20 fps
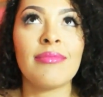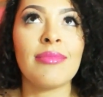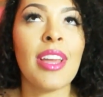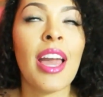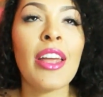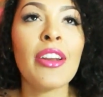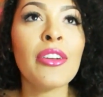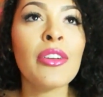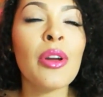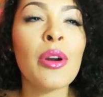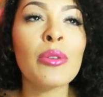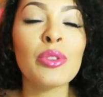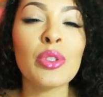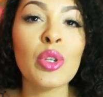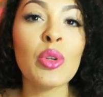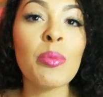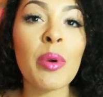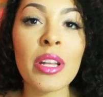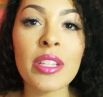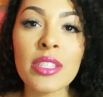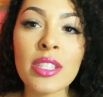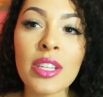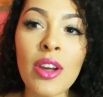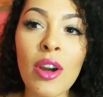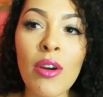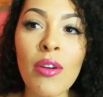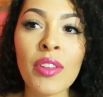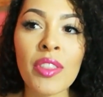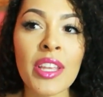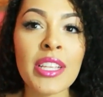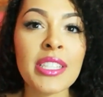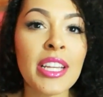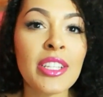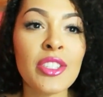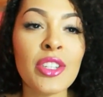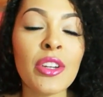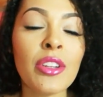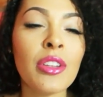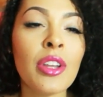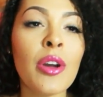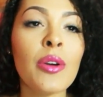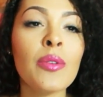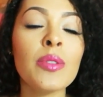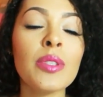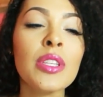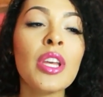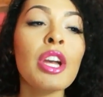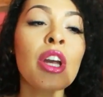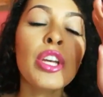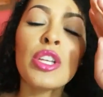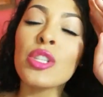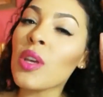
I don't know, two months ago unless I took notes.